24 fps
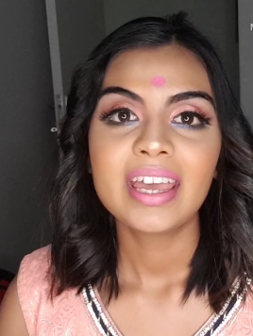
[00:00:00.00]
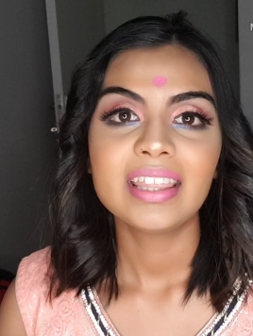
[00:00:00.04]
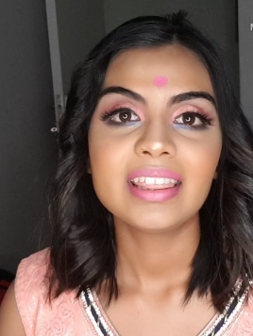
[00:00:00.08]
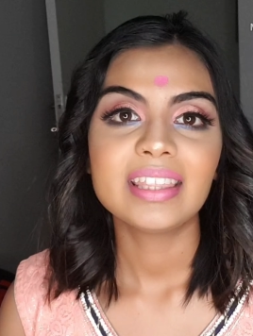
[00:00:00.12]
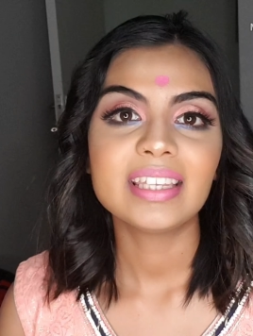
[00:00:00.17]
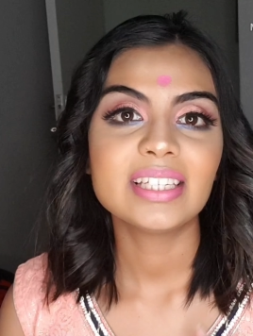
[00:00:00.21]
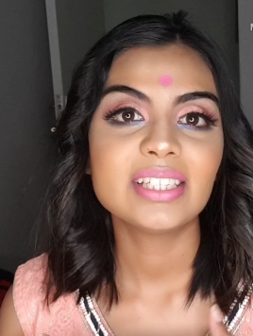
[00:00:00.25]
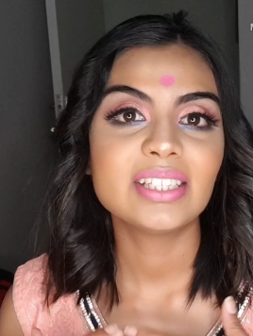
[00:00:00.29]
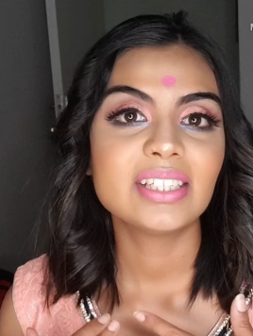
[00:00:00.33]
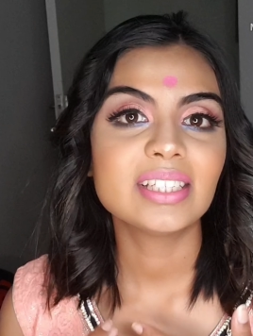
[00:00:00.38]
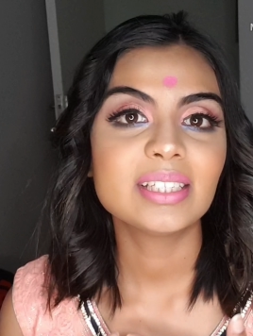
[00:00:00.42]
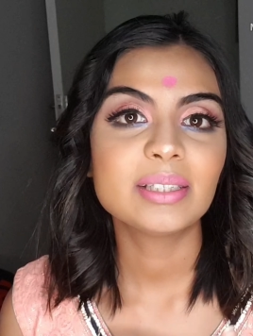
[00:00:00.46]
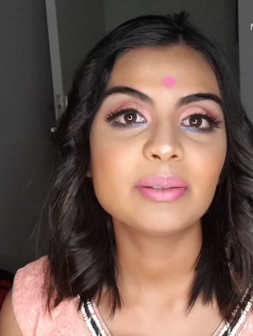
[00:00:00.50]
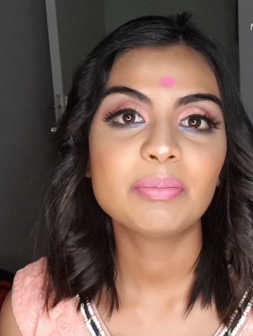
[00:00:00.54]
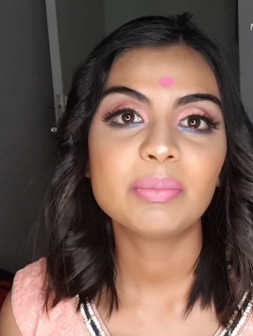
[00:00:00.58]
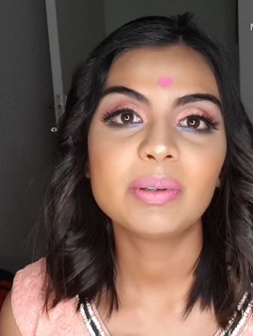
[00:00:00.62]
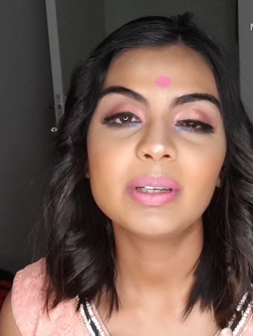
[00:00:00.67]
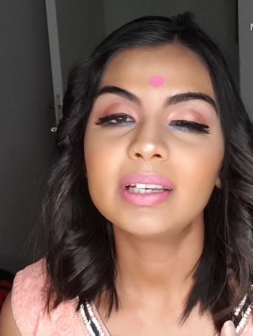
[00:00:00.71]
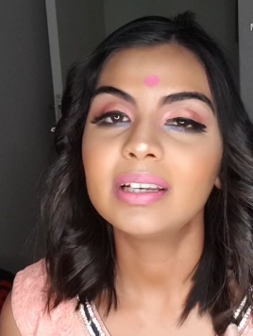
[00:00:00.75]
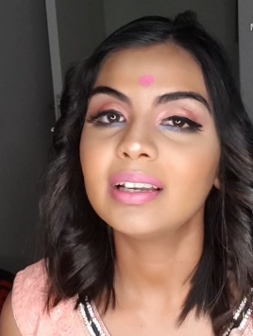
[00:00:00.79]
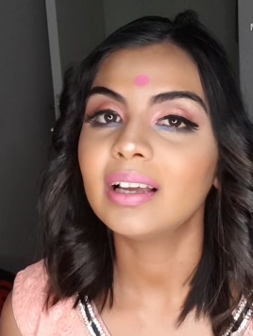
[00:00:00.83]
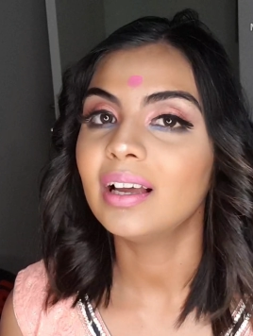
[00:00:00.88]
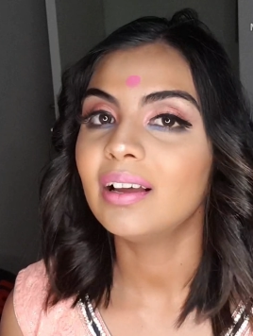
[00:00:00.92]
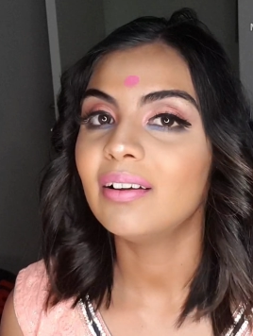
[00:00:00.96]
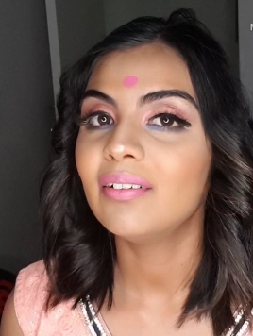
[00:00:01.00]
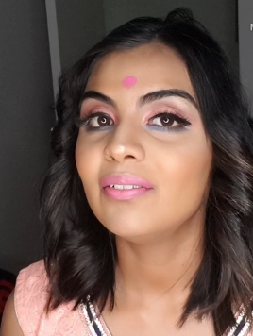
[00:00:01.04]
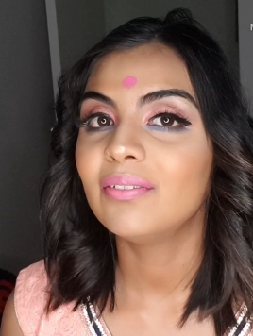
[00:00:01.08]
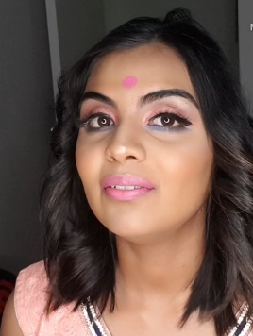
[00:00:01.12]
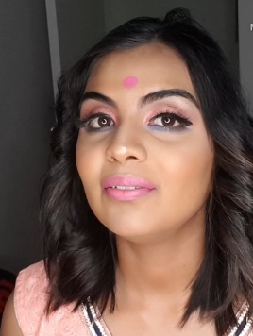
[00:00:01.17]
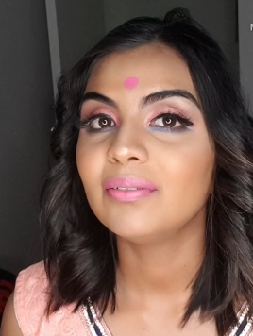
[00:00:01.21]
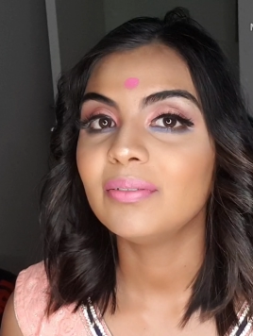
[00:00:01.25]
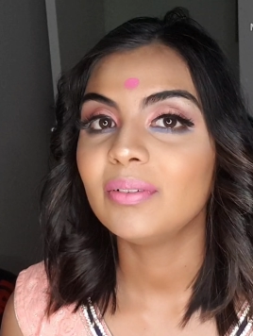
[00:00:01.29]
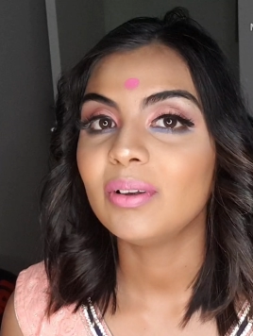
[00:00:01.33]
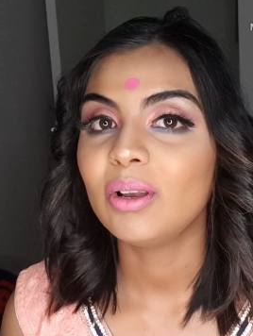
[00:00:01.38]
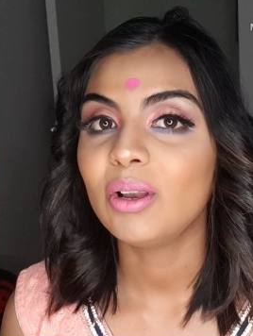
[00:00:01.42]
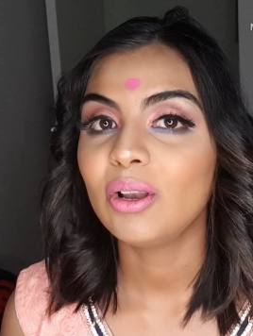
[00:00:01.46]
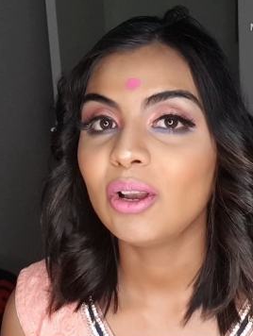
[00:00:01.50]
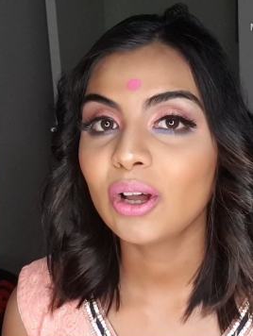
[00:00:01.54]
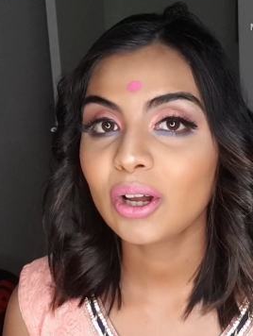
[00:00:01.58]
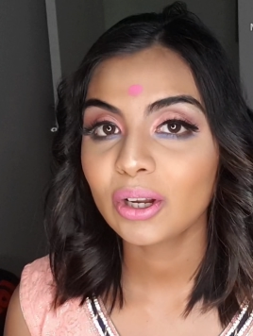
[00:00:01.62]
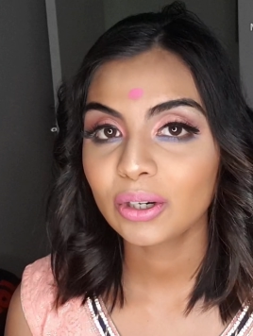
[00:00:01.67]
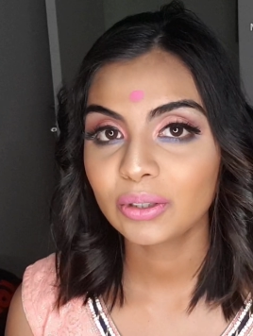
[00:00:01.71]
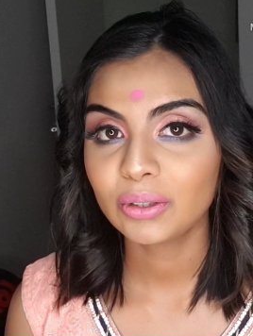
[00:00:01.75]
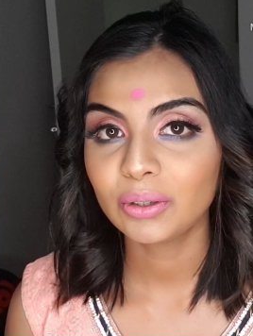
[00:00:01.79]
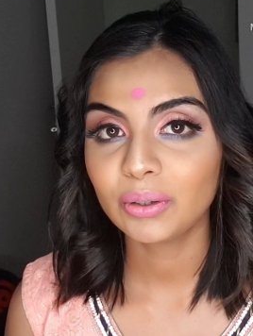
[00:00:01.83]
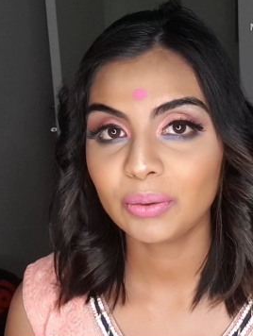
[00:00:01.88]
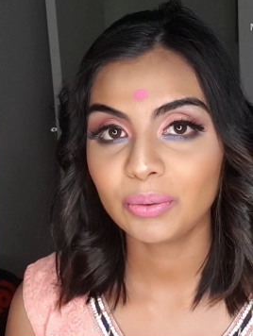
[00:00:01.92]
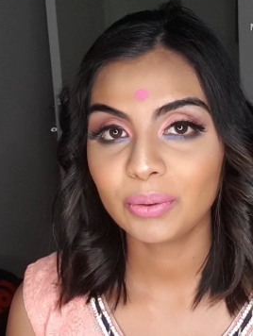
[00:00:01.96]
There's just been a
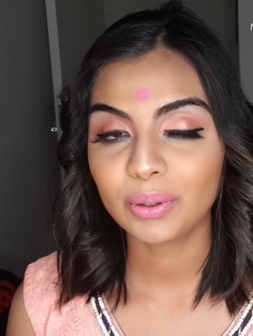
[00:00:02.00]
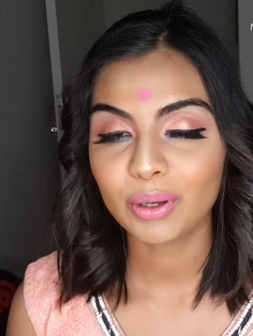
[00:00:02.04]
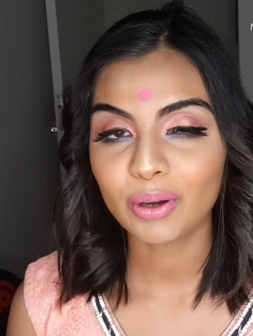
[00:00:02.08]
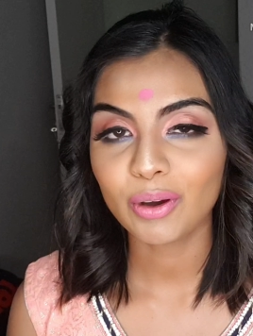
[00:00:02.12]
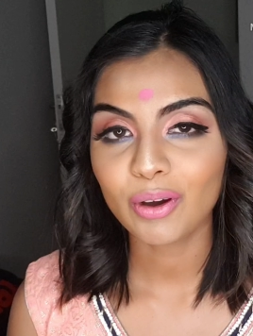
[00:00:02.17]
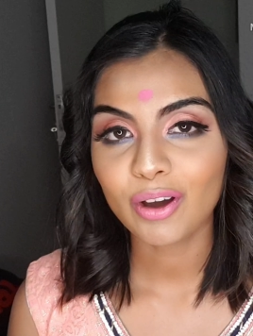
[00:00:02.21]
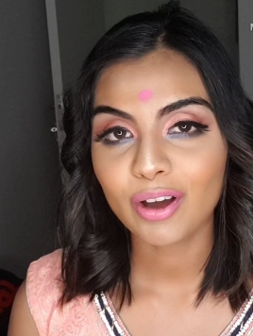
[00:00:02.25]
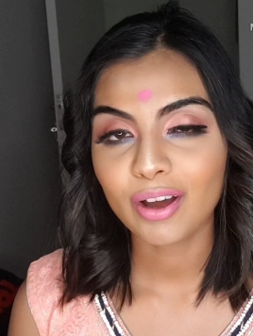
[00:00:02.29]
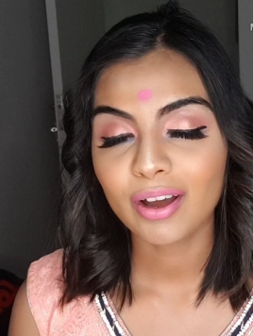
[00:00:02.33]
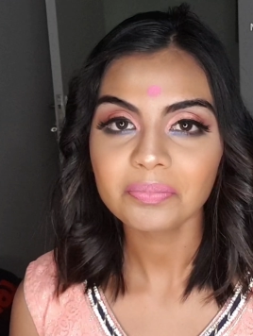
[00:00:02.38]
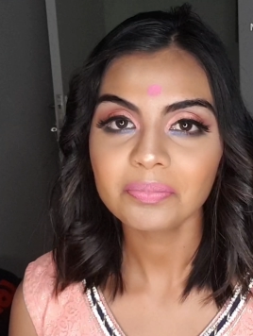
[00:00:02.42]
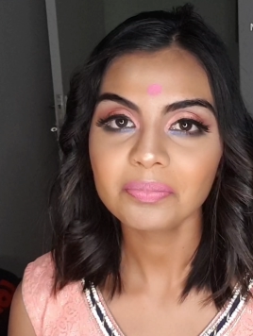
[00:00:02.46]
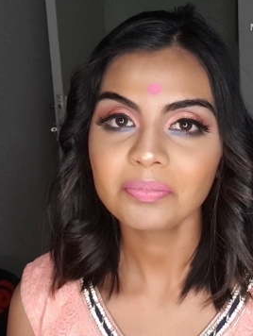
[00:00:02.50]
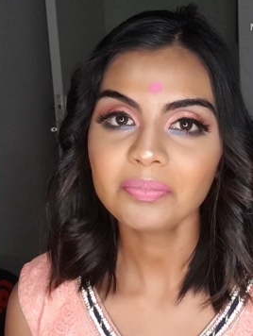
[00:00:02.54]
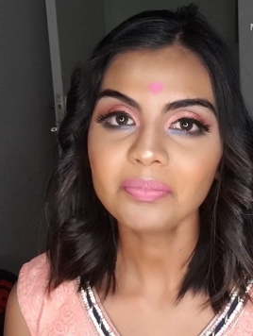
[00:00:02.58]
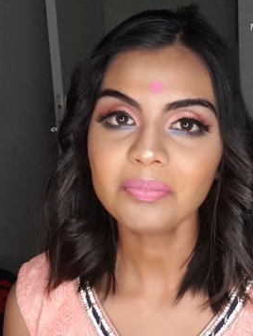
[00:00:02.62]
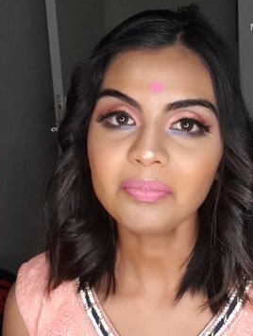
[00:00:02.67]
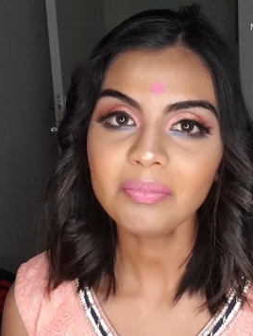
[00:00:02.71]
lot going on.